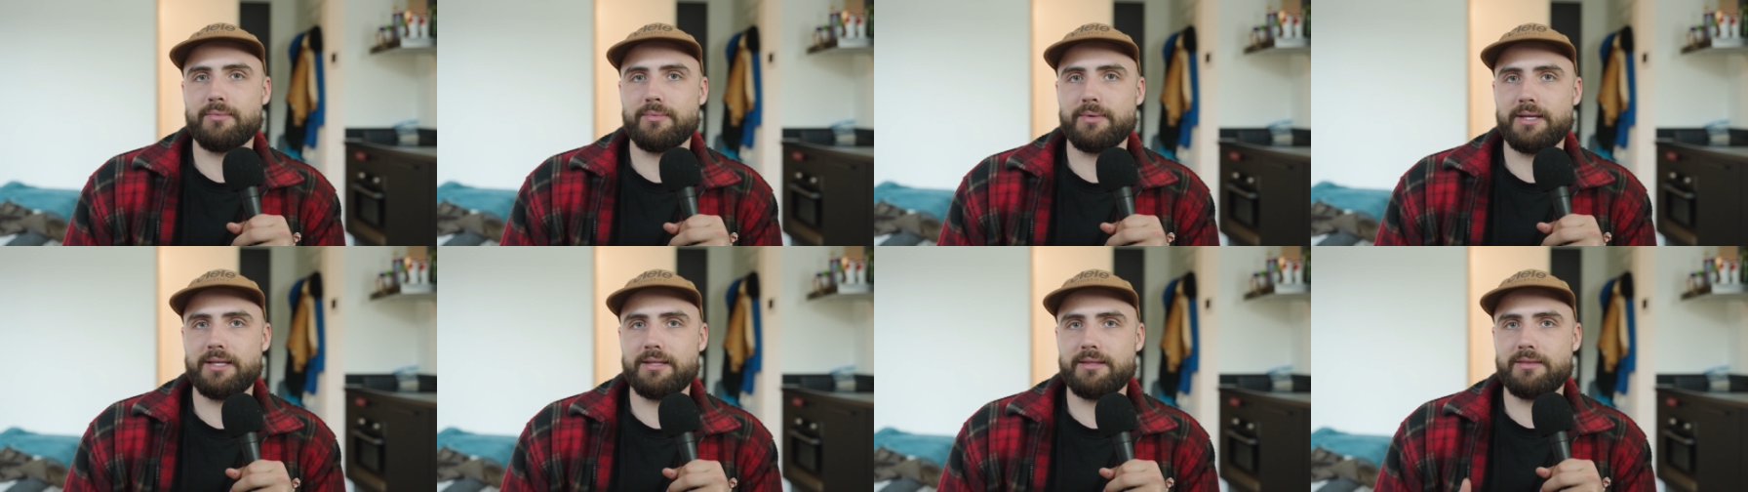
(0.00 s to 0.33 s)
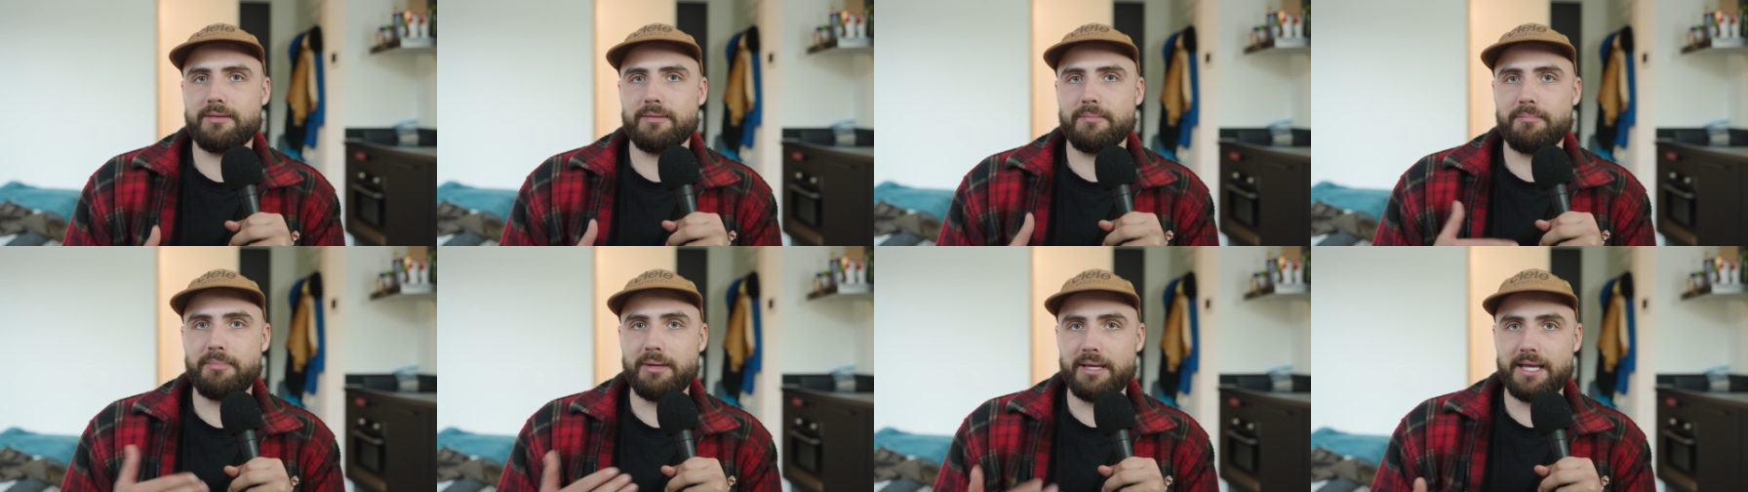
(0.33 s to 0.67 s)

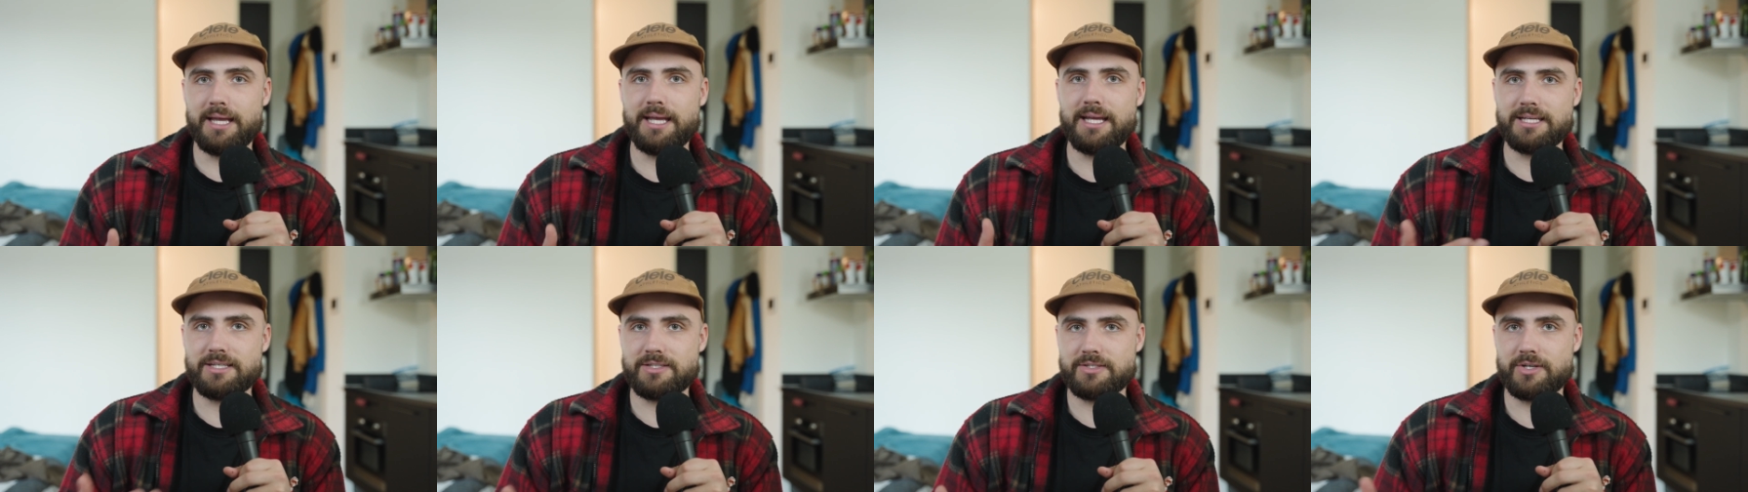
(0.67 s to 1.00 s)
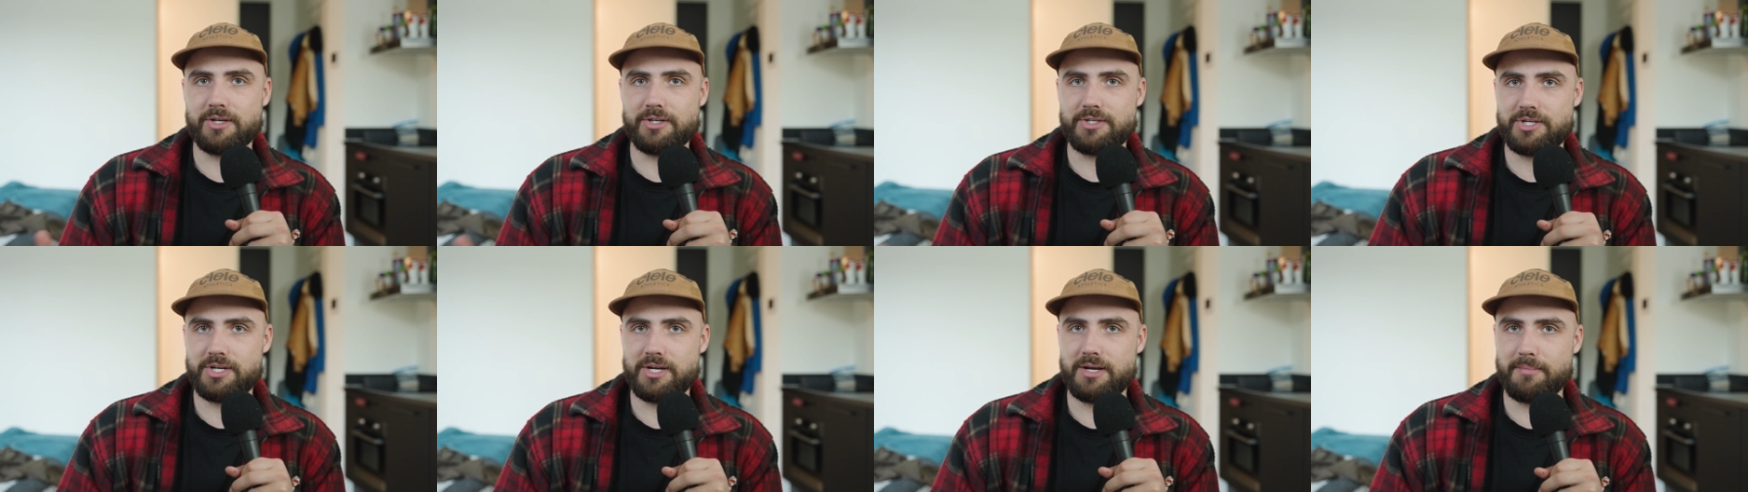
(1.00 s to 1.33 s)
with being in
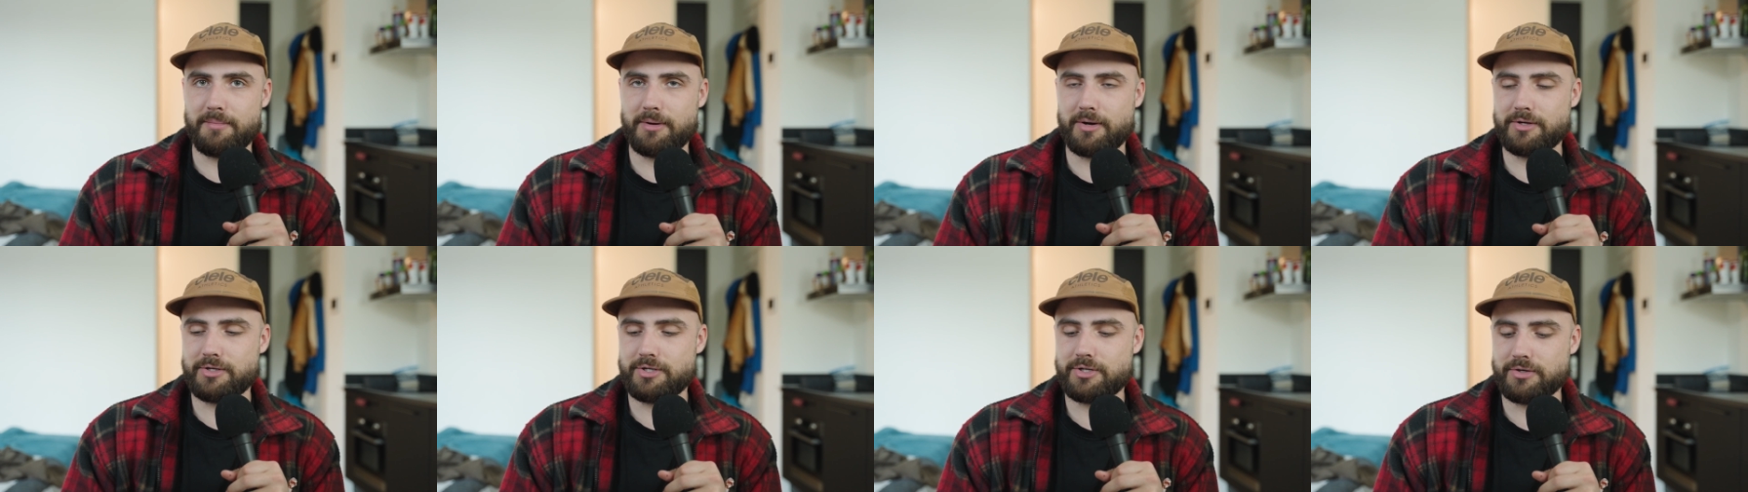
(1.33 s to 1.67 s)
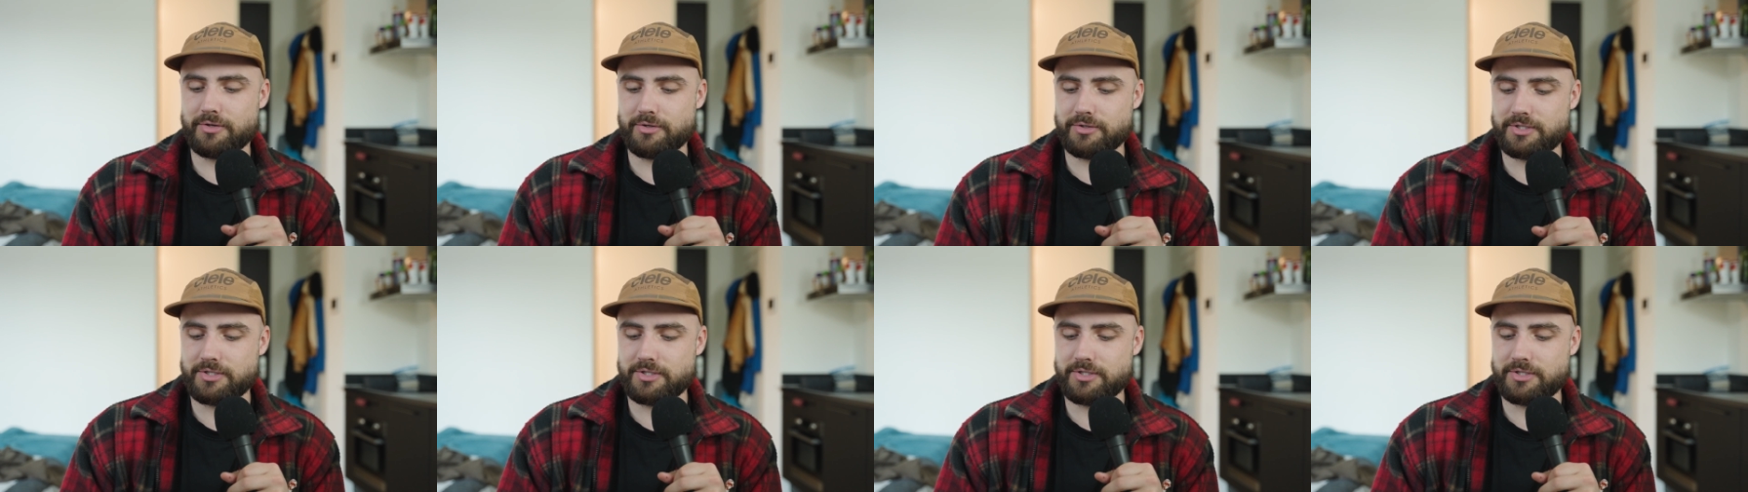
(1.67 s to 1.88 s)
such an emotional